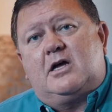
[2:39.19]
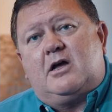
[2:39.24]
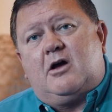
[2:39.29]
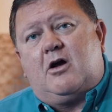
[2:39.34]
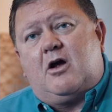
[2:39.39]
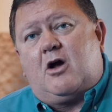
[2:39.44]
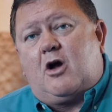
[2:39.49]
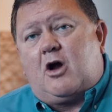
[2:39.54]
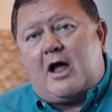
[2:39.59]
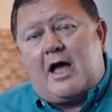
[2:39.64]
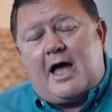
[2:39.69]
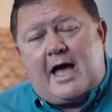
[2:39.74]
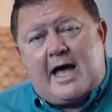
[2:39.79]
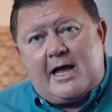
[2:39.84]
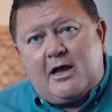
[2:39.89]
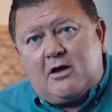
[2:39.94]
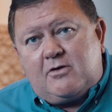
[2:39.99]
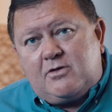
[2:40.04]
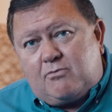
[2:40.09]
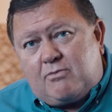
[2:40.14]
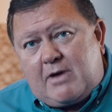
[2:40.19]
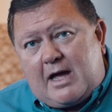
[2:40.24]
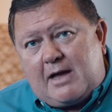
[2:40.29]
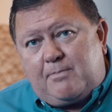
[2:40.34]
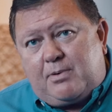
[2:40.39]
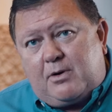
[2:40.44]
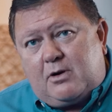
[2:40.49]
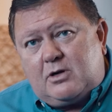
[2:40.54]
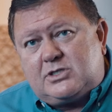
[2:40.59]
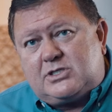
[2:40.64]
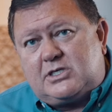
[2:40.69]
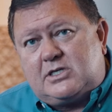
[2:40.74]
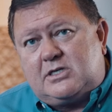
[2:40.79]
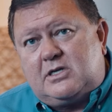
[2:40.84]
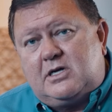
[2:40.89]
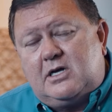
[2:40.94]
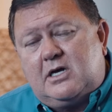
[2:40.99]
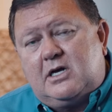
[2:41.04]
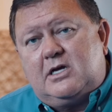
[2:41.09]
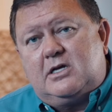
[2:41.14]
or hire the right person